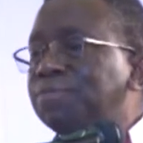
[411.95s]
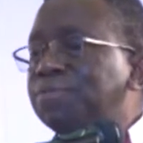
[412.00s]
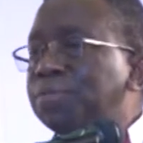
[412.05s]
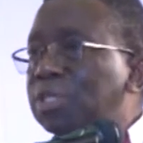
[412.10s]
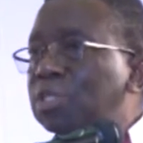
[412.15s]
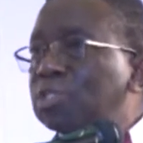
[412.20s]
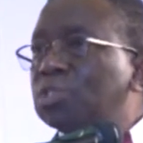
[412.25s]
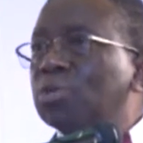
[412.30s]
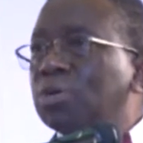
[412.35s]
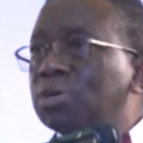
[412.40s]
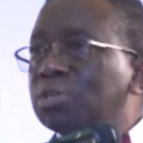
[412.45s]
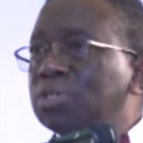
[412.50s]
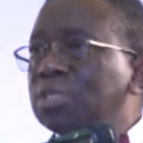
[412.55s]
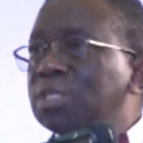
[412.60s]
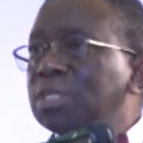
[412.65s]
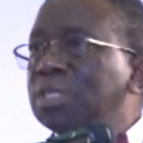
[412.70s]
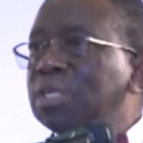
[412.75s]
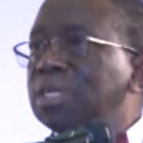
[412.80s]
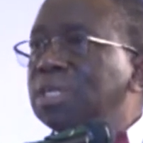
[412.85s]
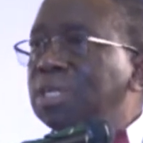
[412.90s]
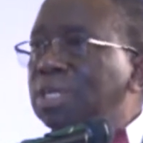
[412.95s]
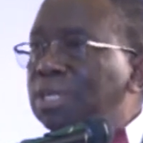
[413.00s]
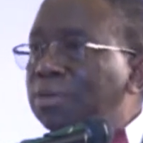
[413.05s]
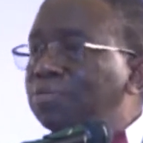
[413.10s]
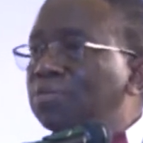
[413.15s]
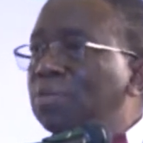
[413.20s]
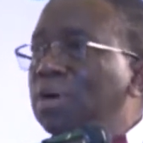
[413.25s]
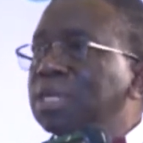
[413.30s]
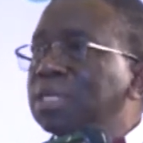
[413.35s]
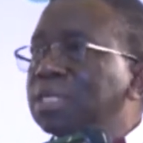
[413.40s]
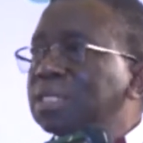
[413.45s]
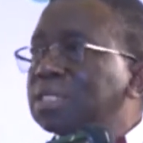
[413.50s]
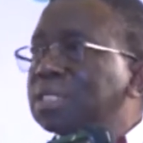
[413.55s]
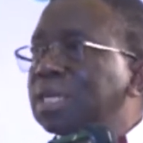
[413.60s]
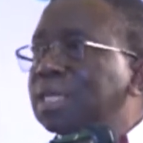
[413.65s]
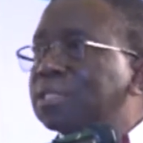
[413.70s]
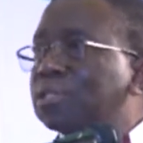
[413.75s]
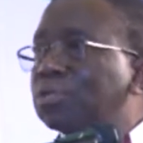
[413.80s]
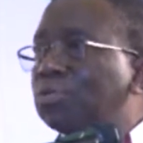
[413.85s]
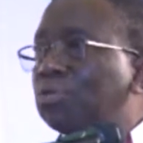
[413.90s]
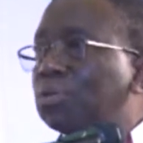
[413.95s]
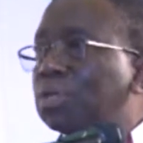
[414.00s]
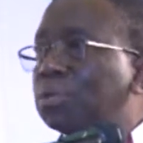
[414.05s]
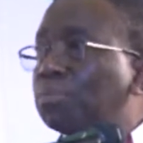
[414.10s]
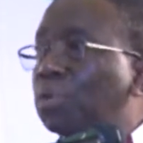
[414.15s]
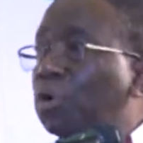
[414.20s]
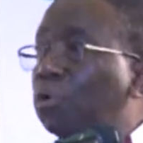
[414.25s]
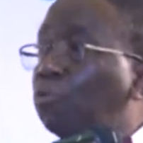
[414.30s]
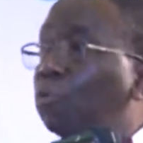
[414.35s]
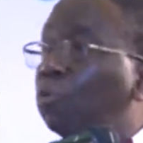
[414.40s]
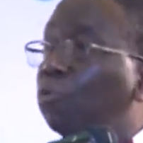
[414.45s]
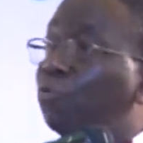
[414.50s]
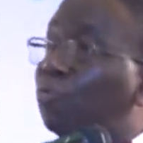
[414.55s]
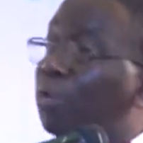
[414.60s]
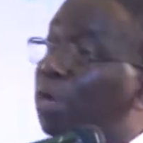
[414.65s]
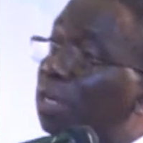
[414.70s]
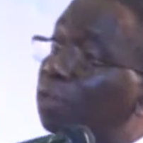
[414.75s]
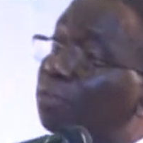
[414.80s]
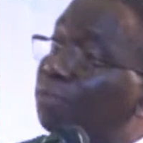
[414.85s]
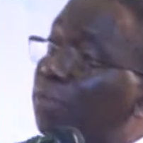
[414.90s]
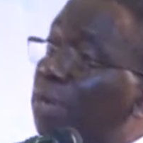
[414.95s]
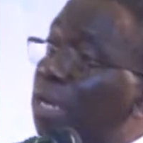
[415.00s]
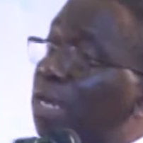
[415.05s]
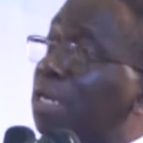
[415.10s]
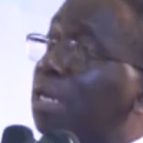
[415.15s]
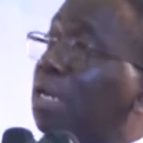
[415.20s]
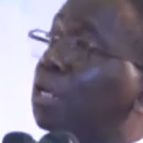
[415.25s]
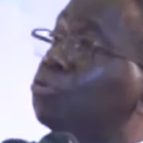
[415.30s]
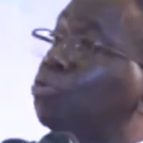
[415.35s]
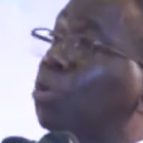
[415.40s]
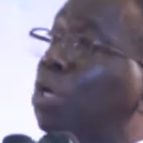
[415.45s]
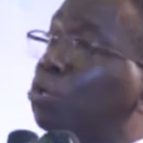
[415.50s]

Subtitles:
Free surgery if you are in this category. But we will verify that